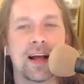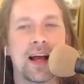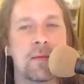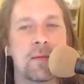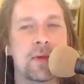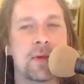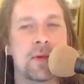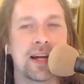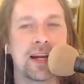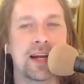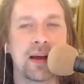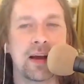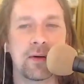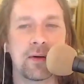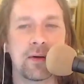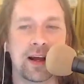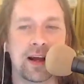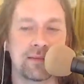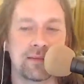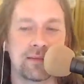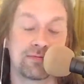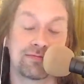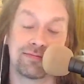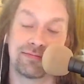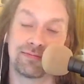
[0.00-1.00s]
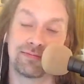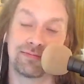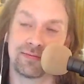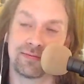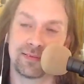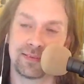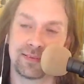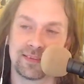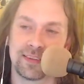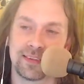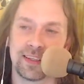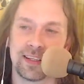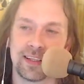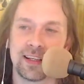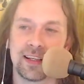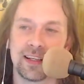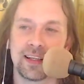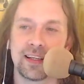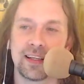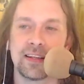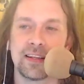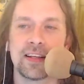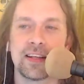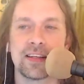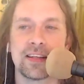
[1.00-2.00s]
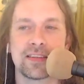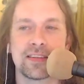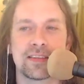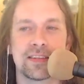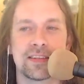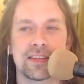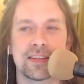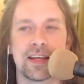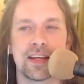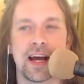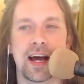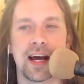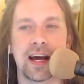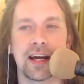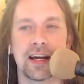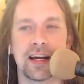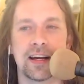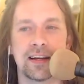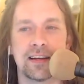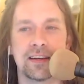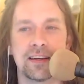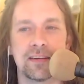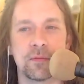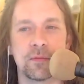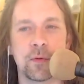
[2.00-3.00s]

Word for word: I mean, I, I this uh,